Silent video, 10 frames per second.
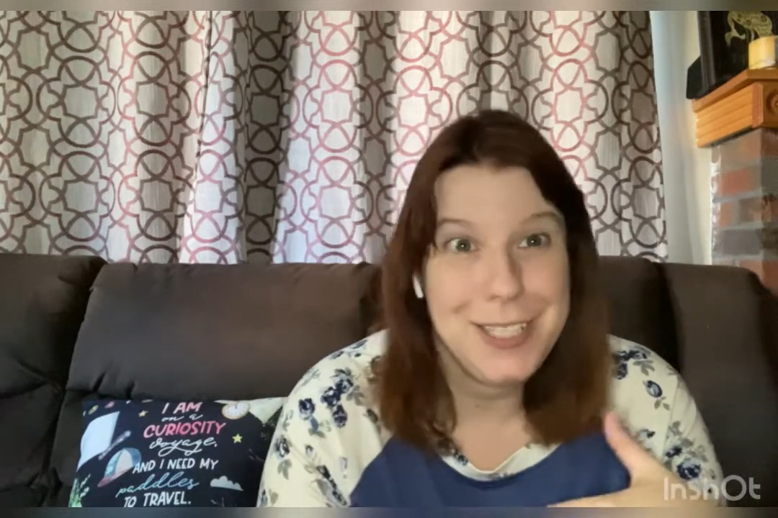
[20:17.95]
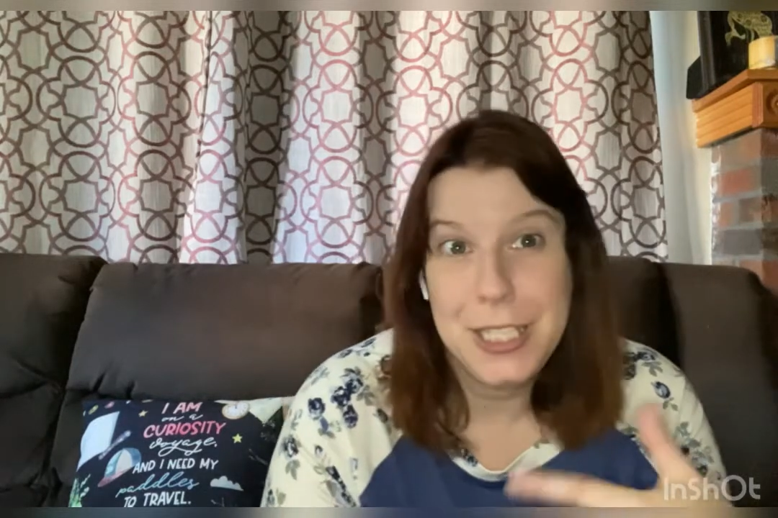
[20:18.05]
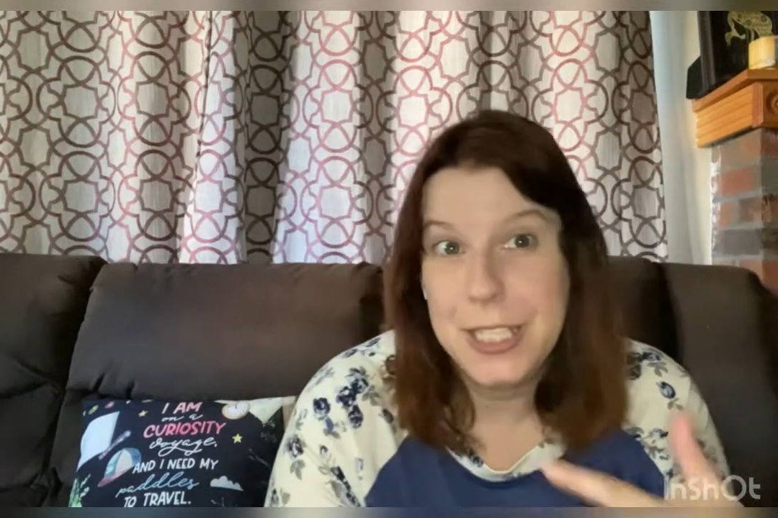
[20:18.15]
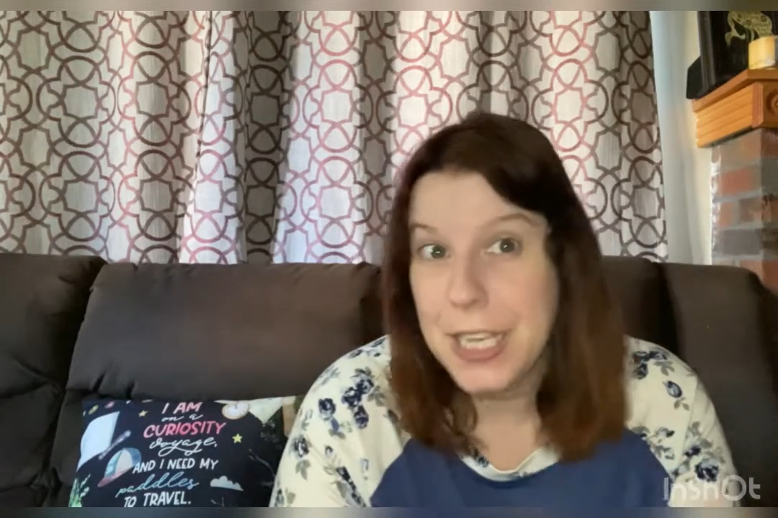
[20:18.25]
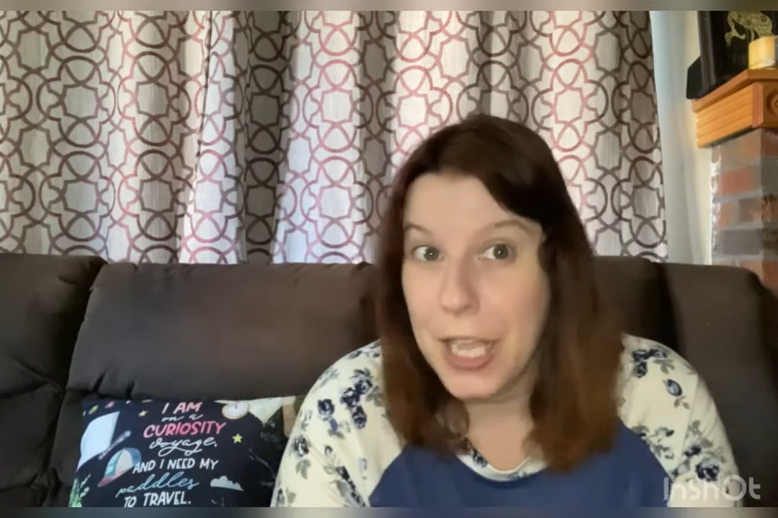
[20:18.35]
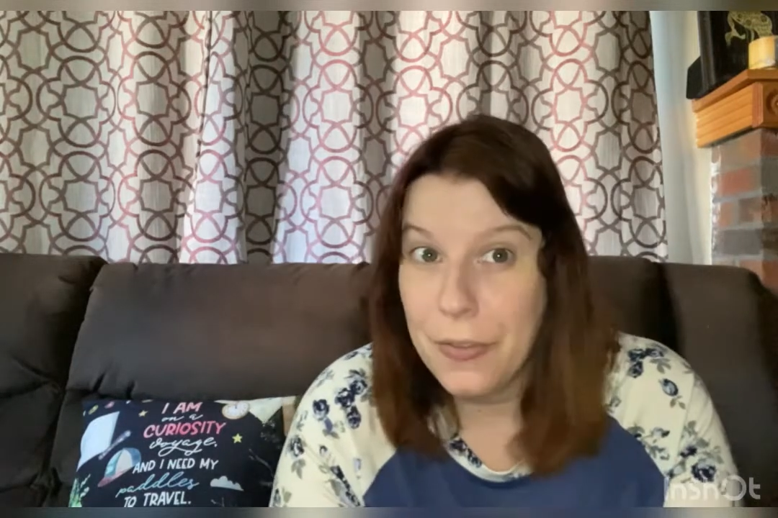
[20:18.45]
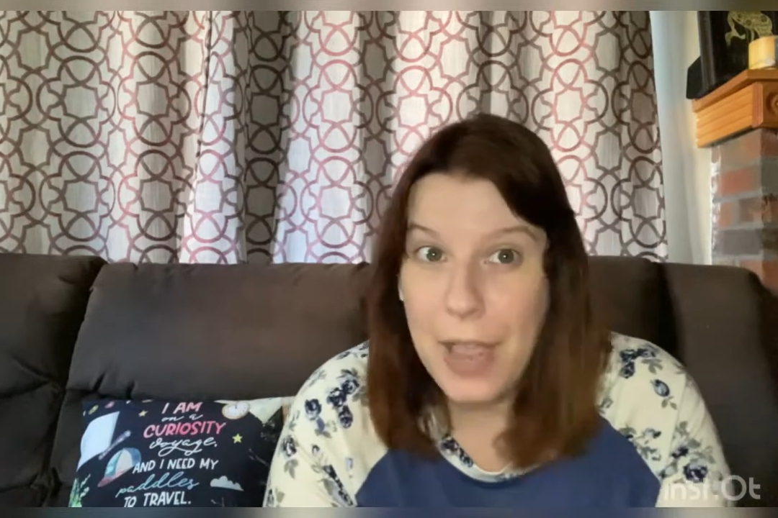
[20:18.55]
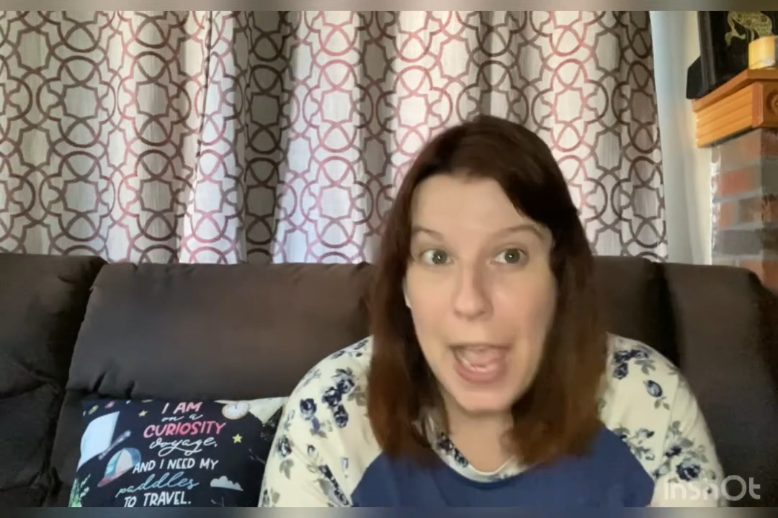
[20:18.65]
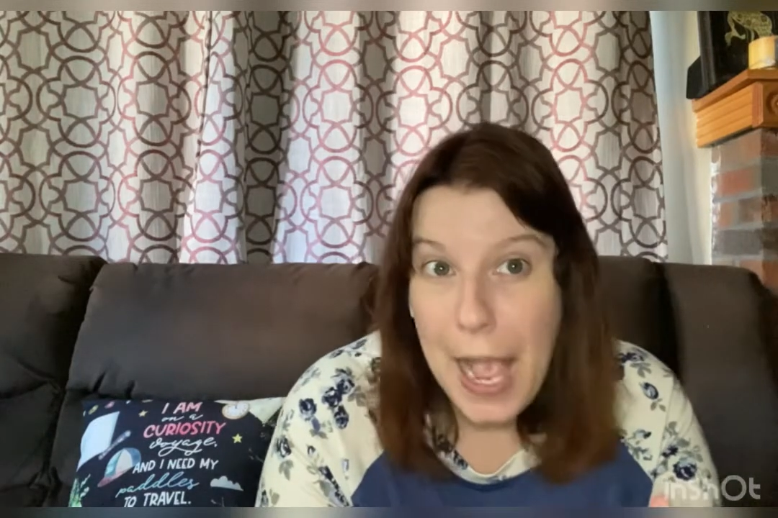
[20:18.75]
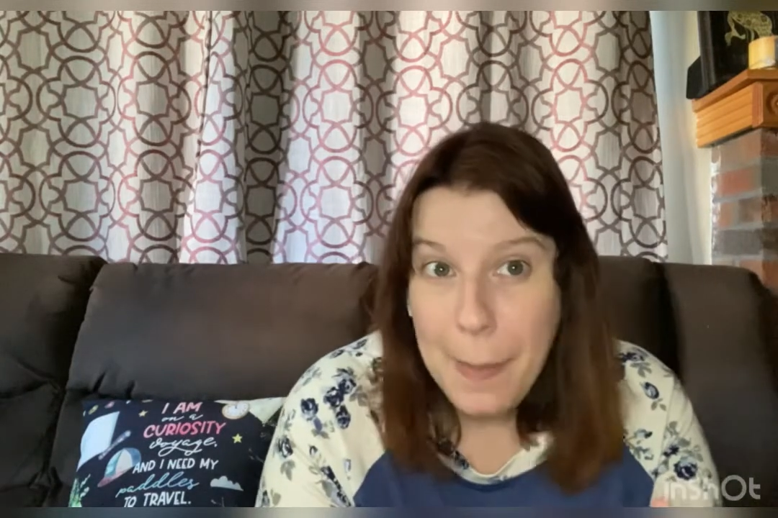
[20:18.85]
stuff
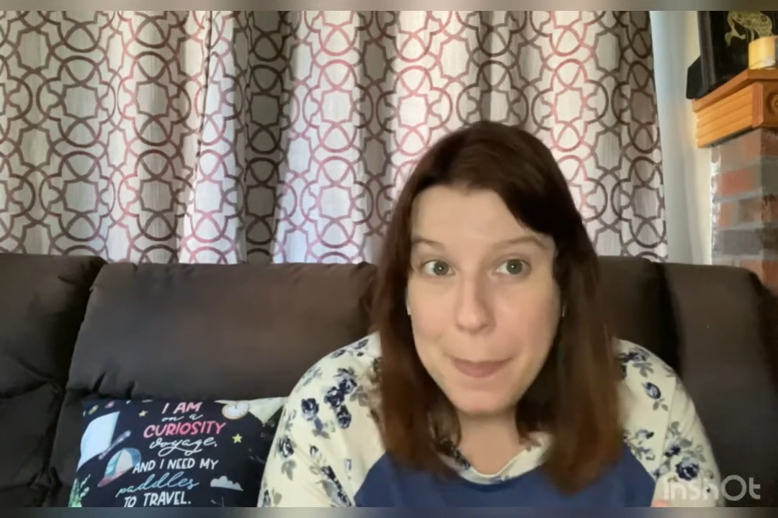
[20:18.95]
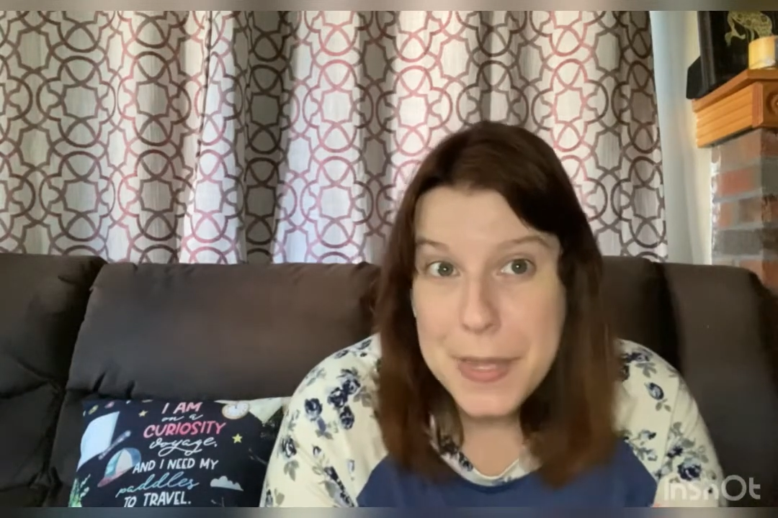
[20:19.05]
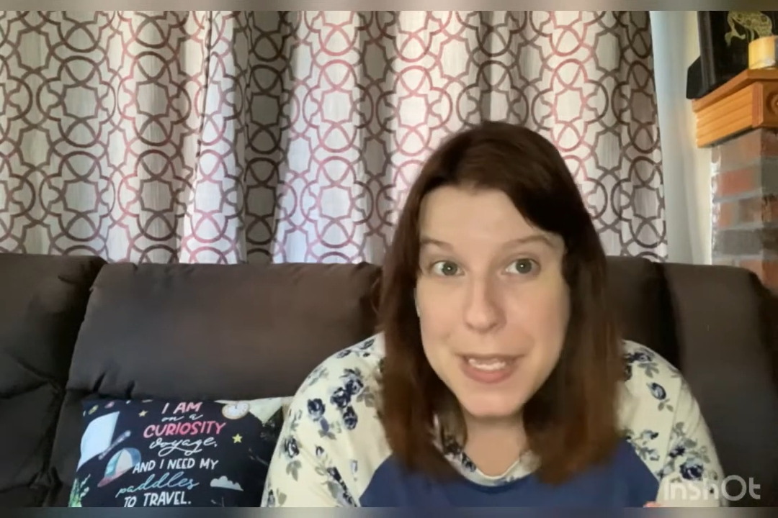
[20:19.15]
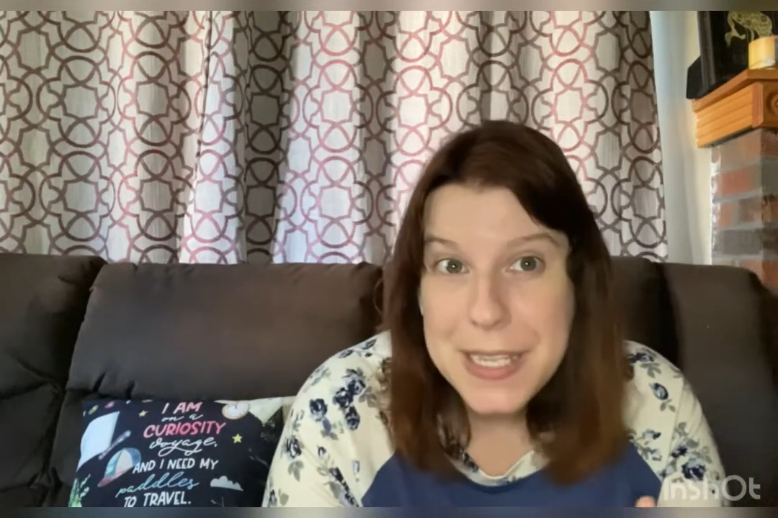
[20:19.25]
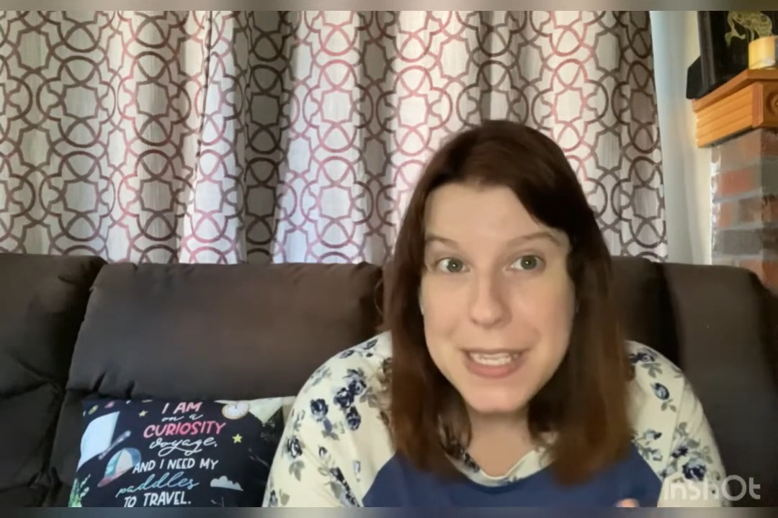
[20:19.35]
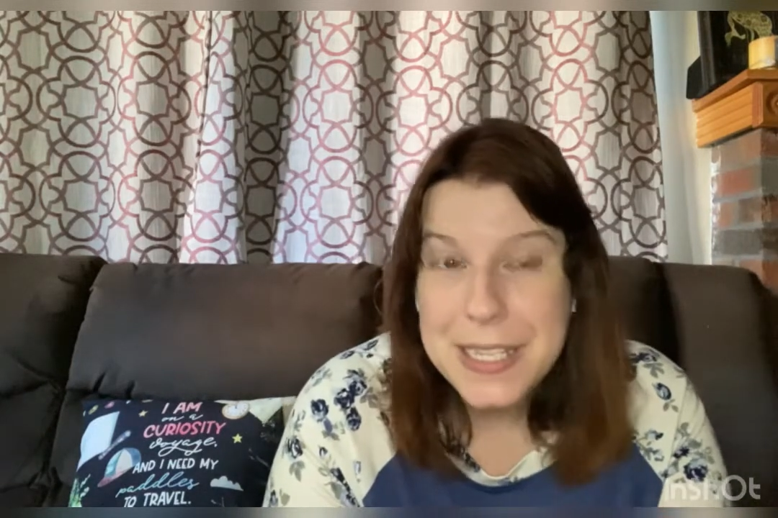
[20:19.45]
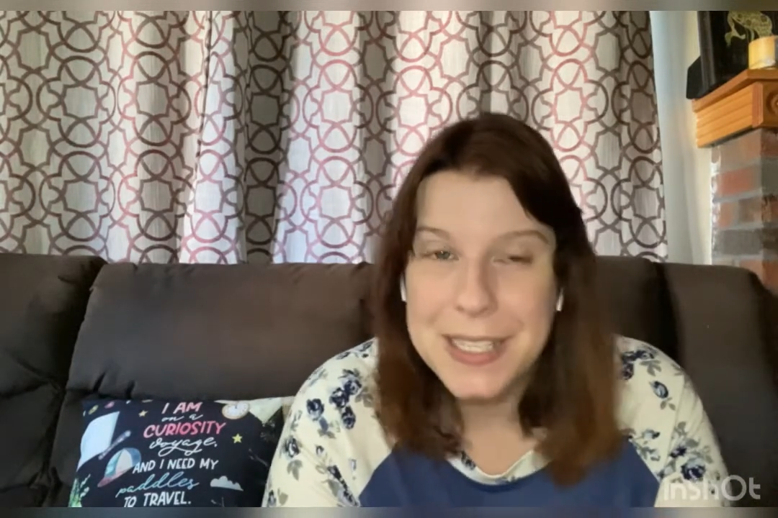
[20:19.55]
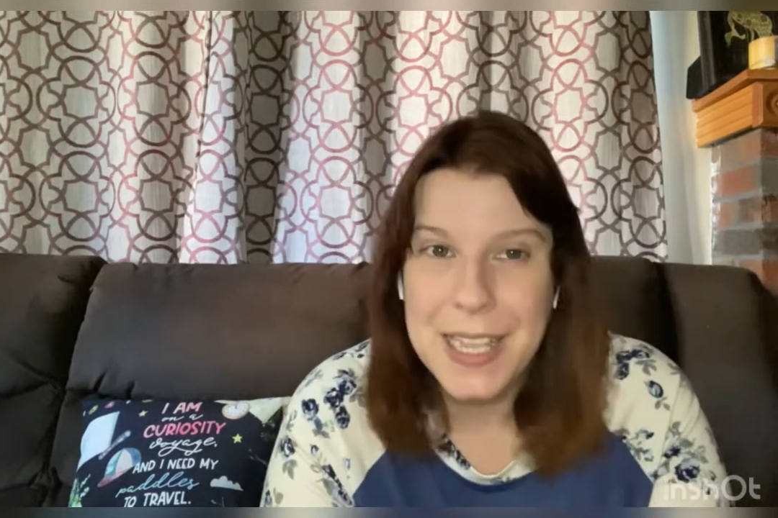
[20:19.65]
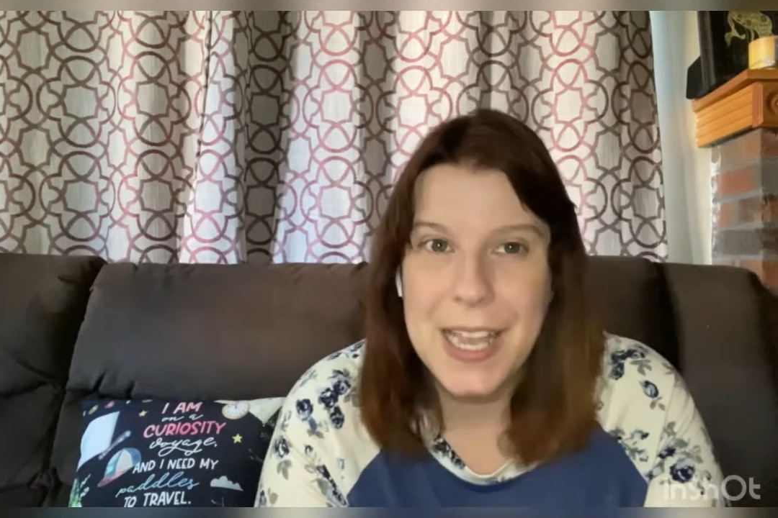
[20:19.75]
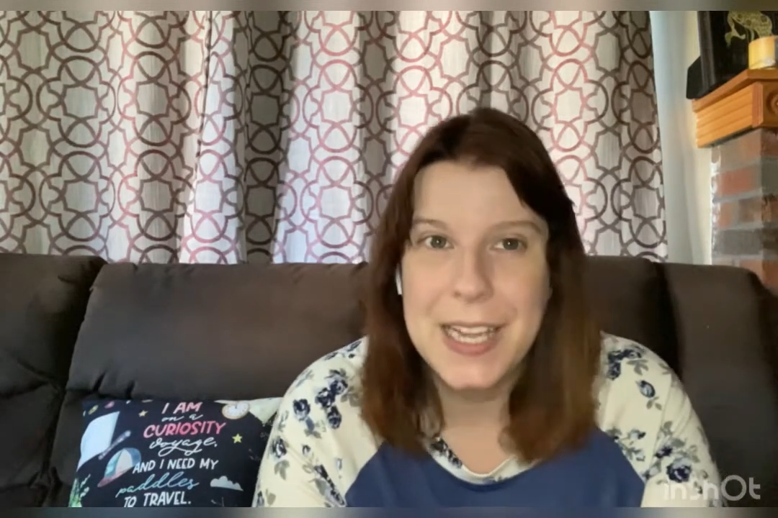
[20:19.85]

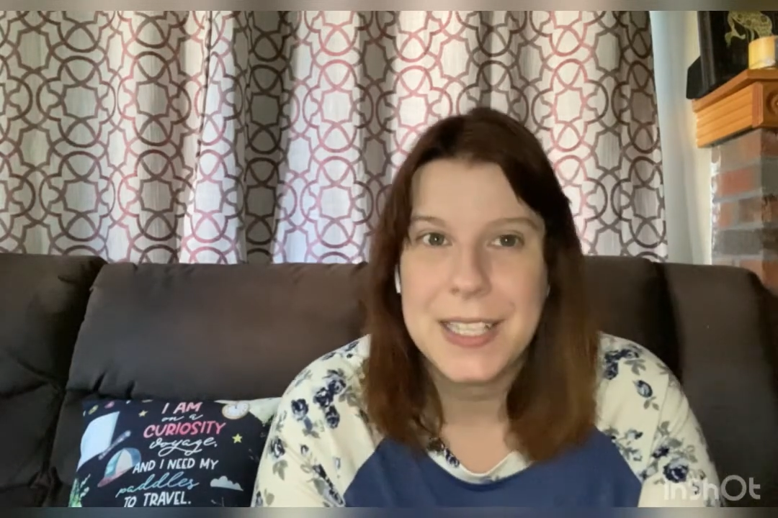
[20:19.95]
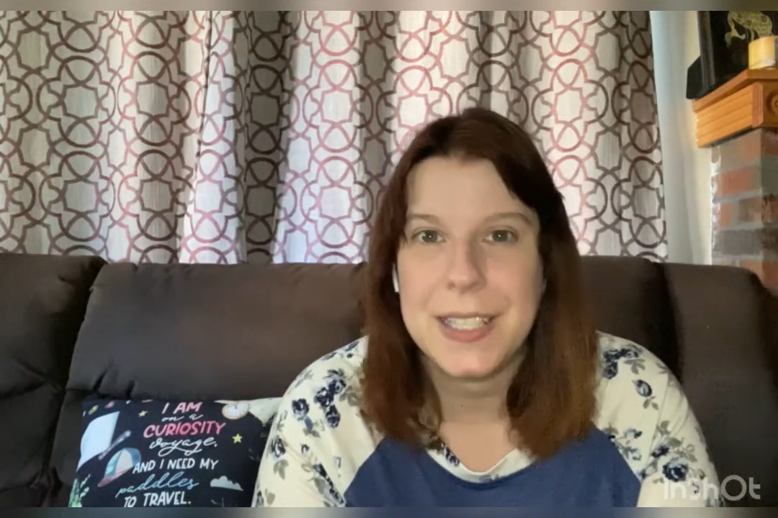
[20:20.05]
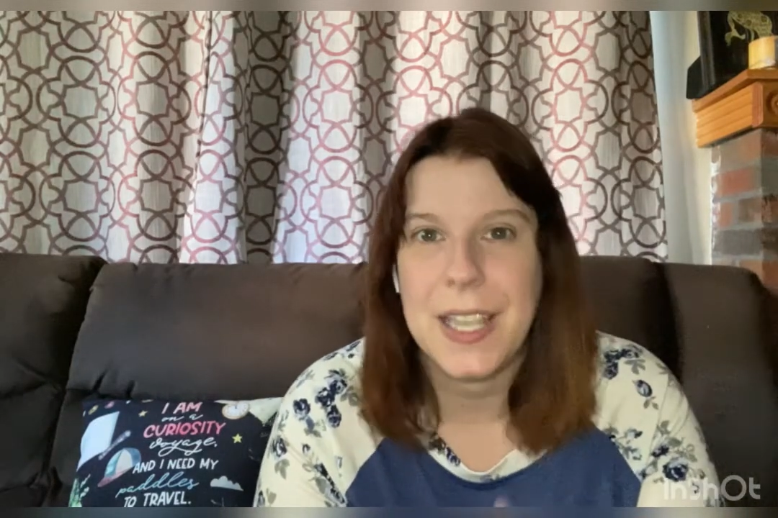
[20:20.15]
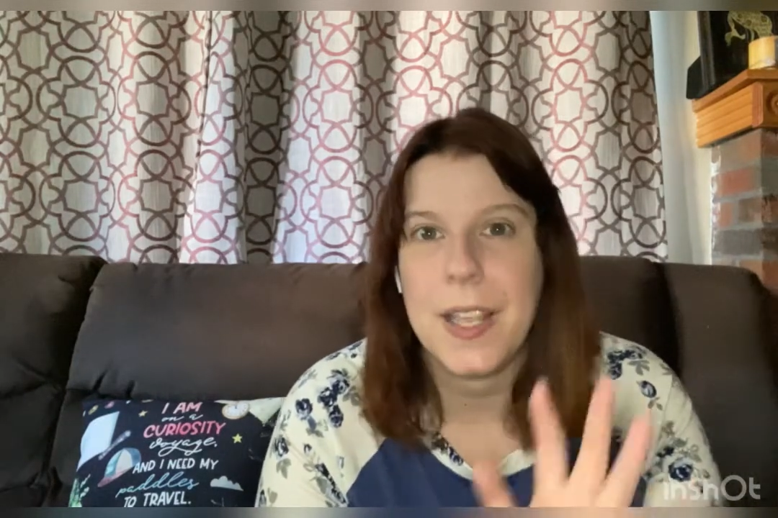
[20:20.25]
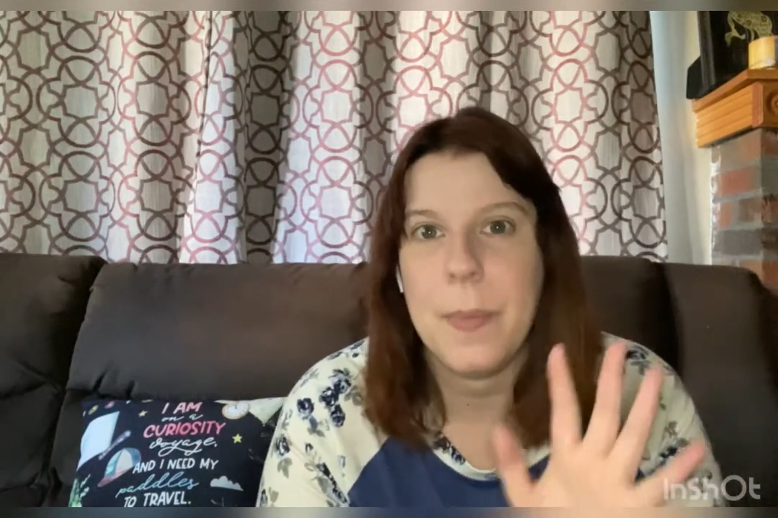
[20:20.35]
happens and it's like